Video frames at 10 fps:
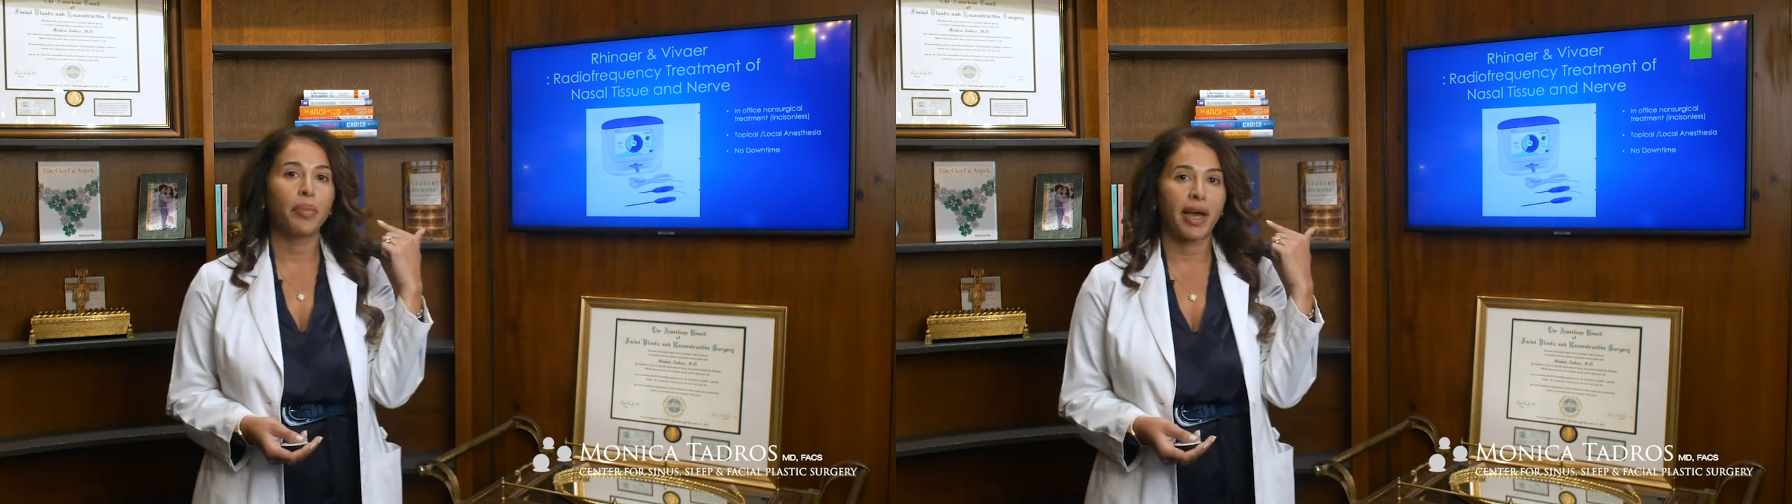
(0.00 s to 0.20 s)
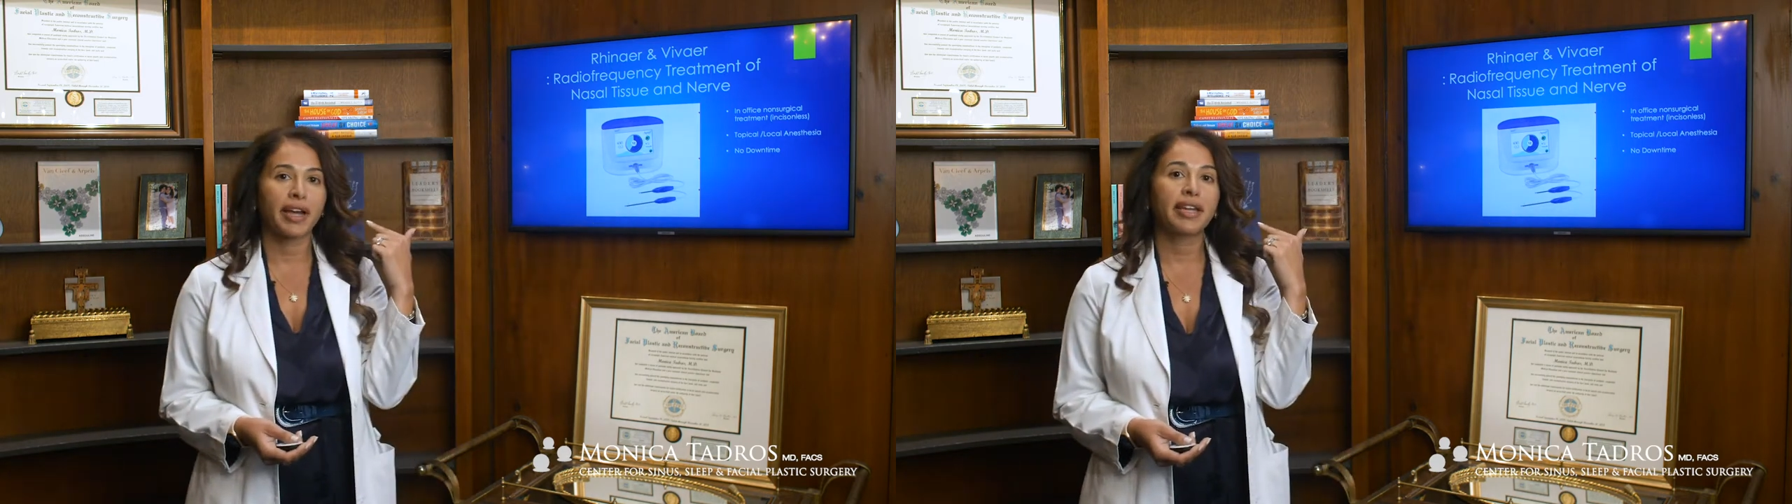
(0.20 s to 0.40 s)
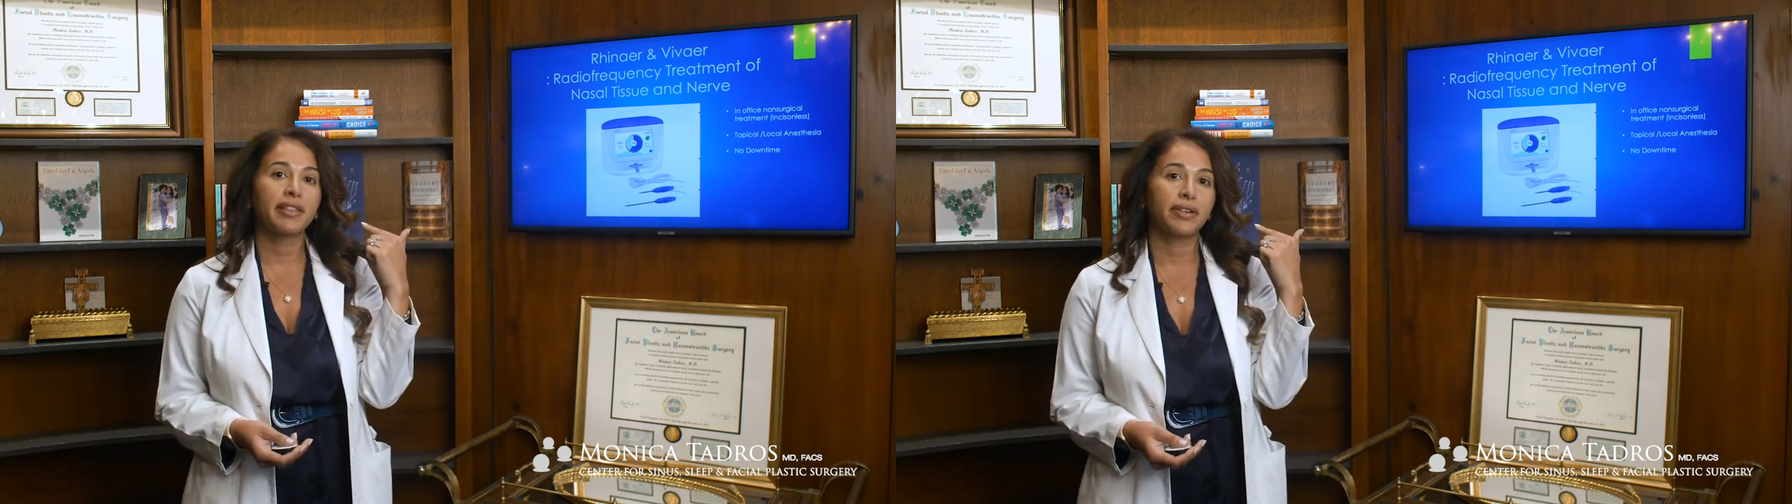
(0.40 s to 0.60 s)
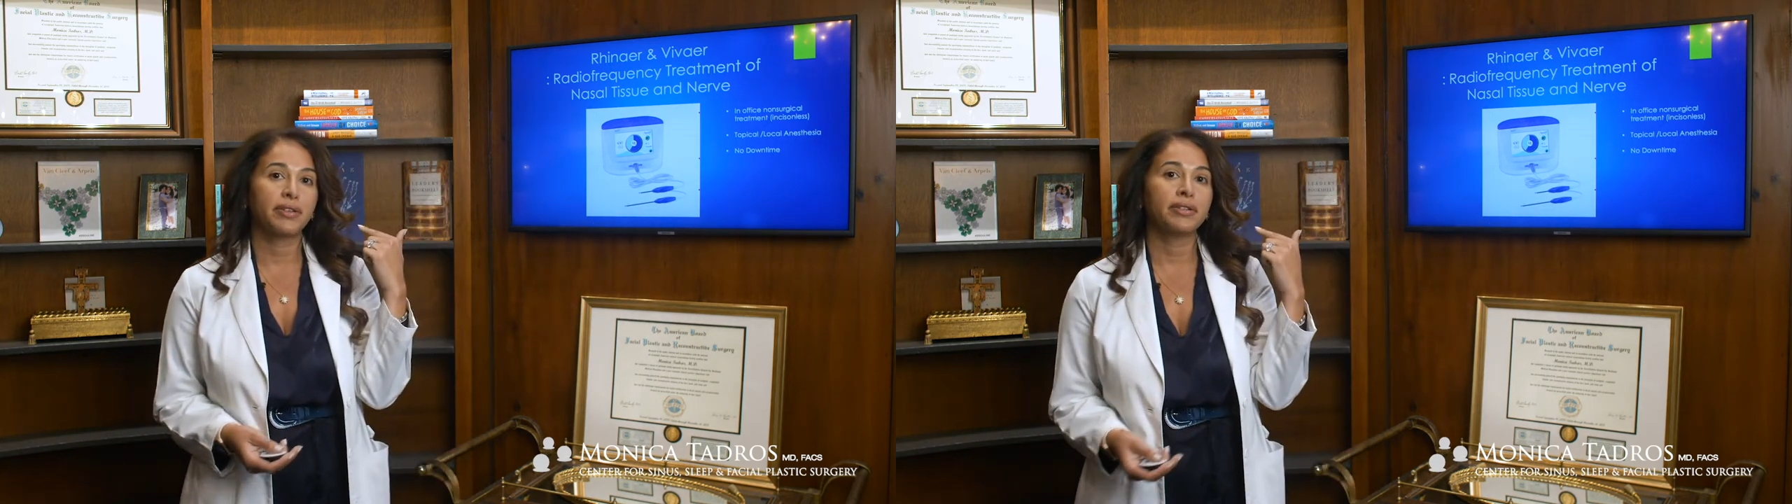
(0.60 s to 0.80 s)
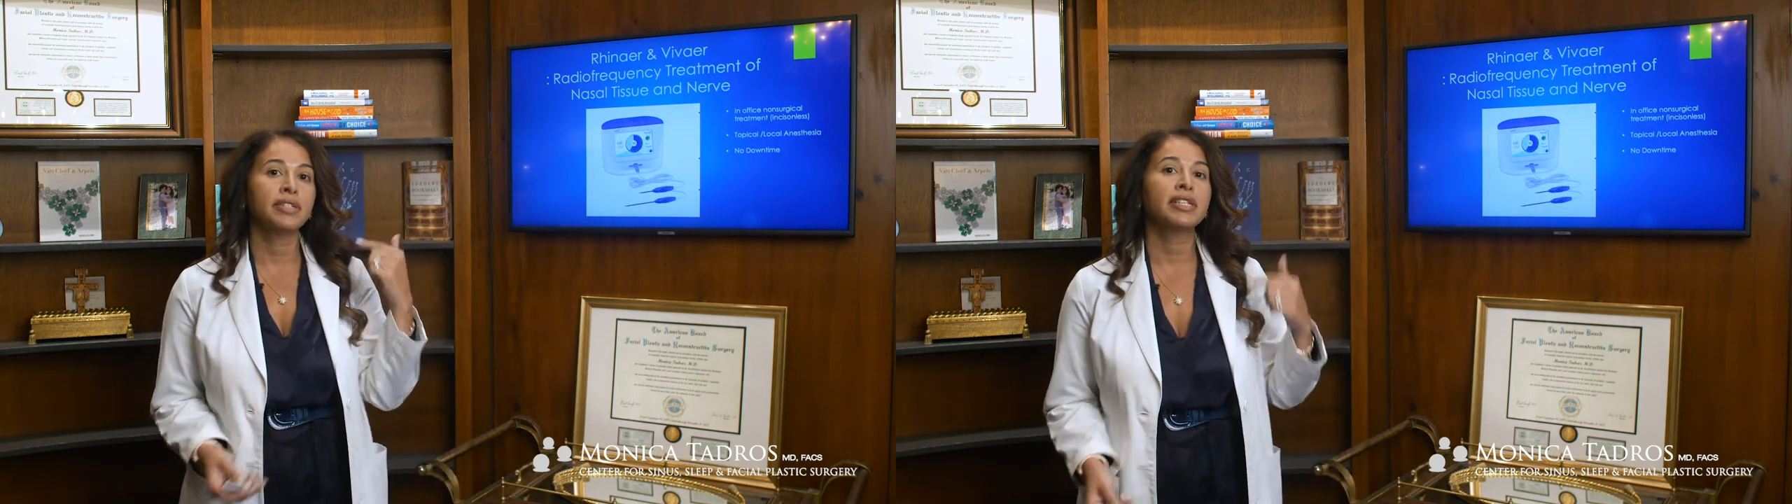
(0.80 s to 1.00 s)
back in the
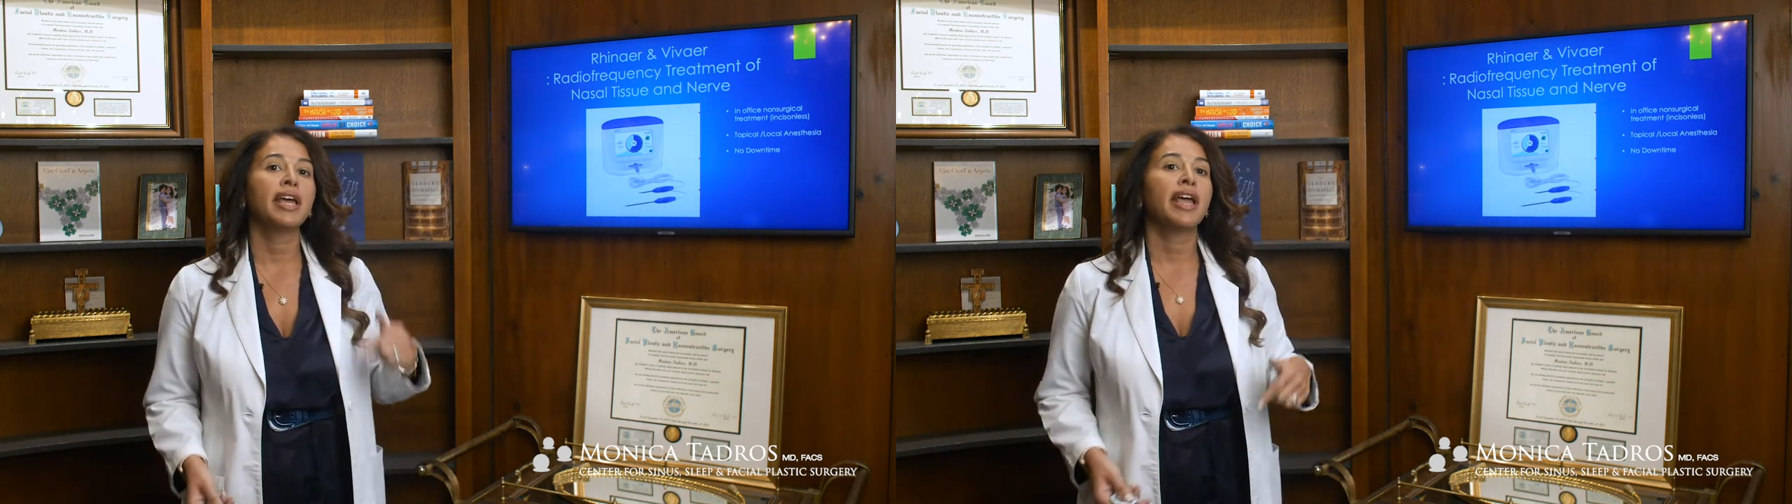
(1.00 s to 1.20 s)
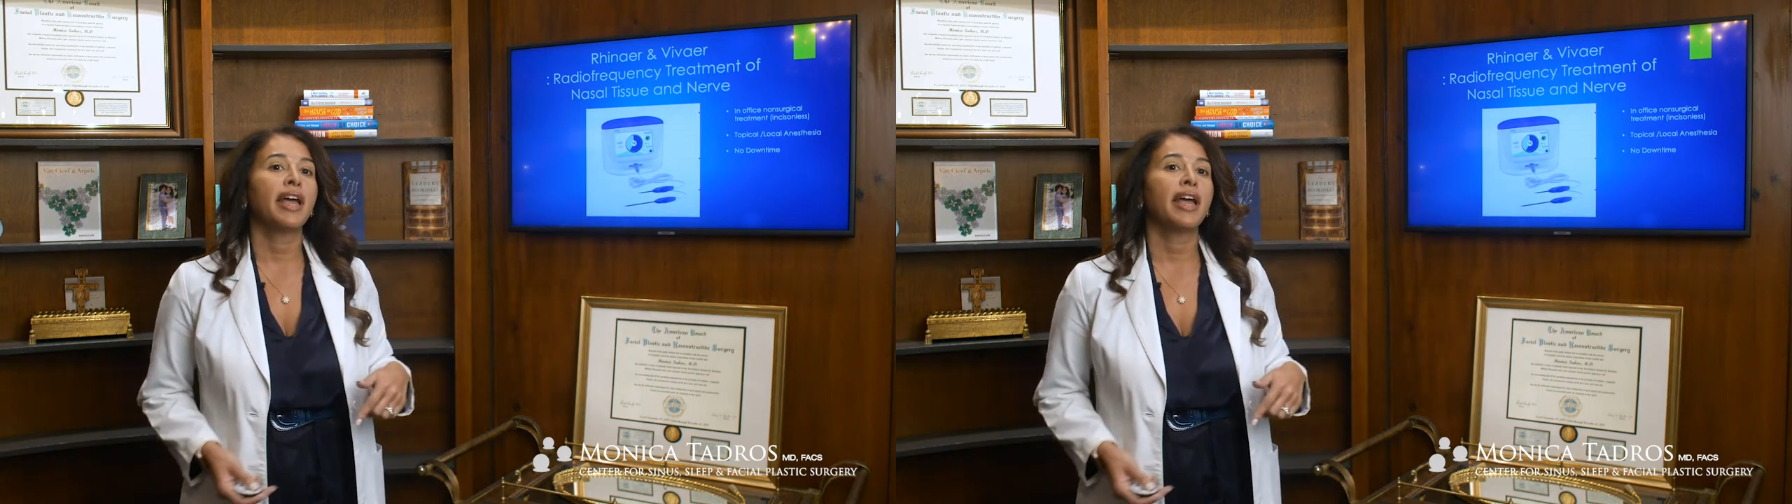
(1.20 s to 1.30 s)
nose